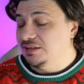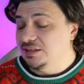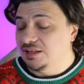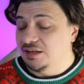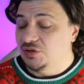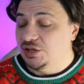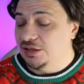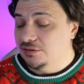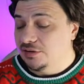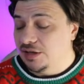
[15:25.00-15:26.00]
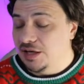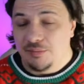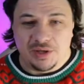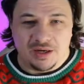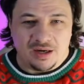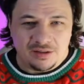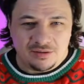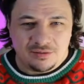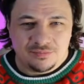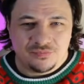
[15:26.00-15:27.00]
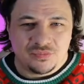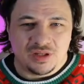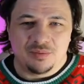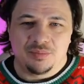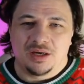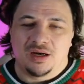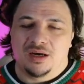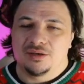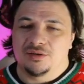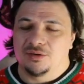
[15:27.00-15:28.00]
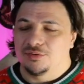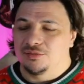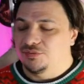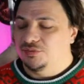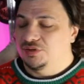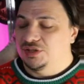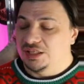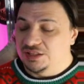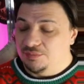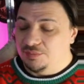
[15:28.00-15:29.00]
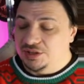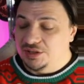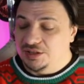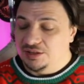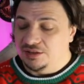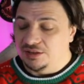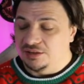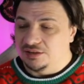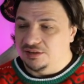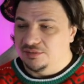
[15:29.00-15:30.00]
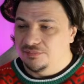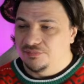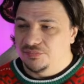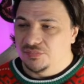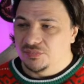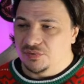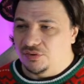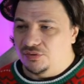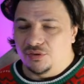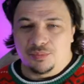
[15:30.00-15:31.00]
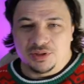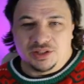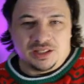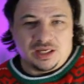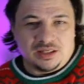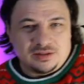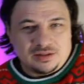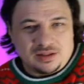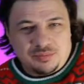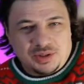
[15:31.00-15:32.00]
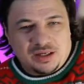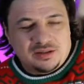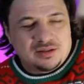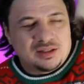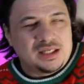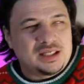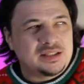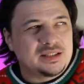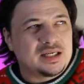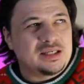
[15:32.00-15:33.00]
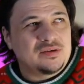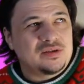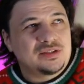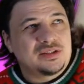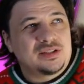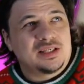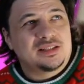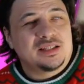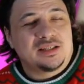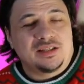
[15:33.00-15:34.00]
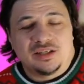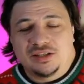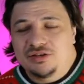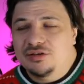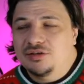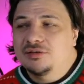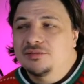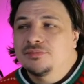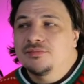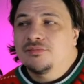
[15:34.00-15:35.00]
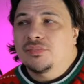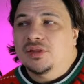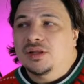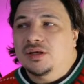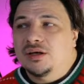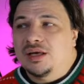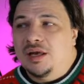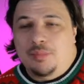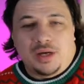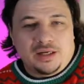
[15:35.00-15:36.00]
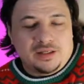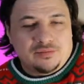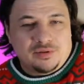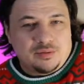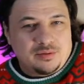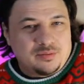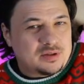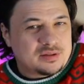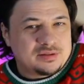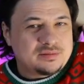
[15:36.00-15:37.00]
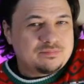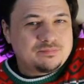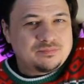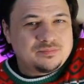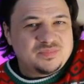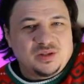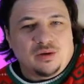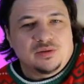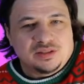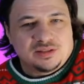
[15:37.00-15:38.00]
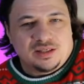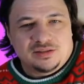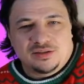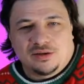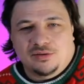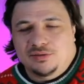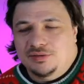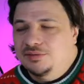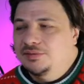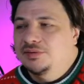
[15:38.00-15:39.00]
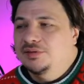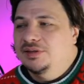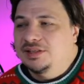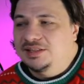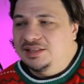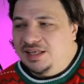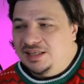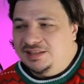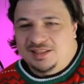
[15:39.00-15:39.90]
I've checked the API of ChatGPT and on OpenAI API, and I also tested in Azure. API everywhere works flawlessly. So it's nice that